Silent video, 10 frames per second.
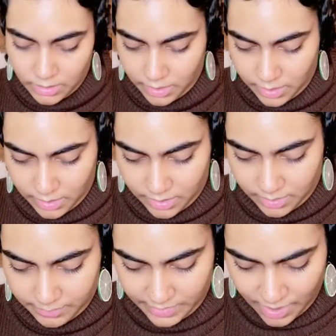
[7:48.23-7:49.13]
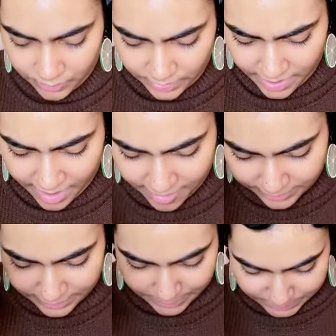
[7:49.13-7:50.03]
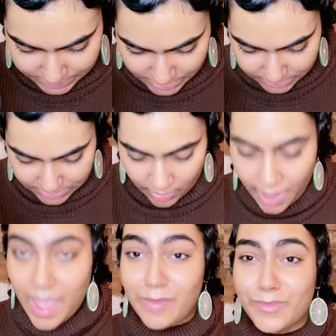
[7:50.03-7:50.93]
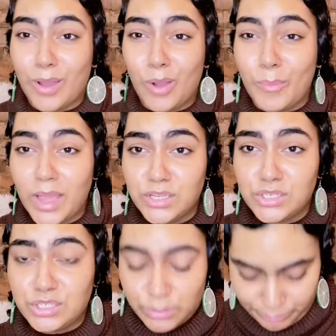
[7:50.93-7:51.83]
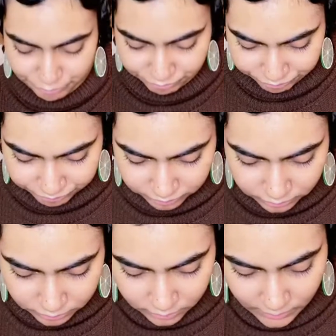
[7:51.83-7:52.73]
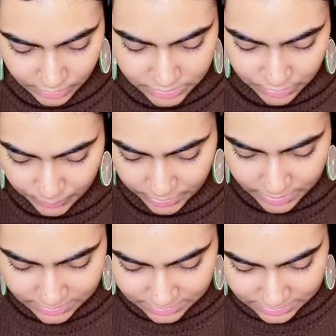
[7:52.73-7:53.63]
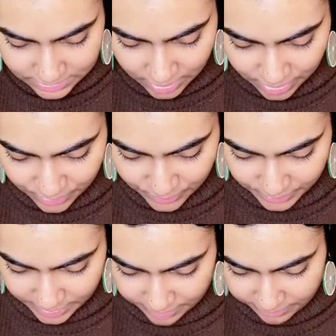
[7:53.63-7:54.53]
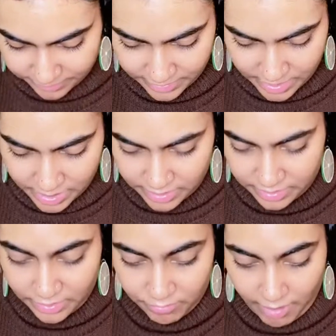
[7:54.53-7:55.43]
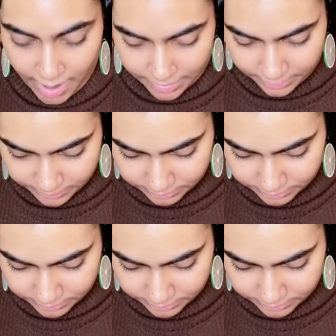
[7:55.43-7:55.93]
Then we have lipsticks. Now I have a whole bunch. So we're gonna start with the red.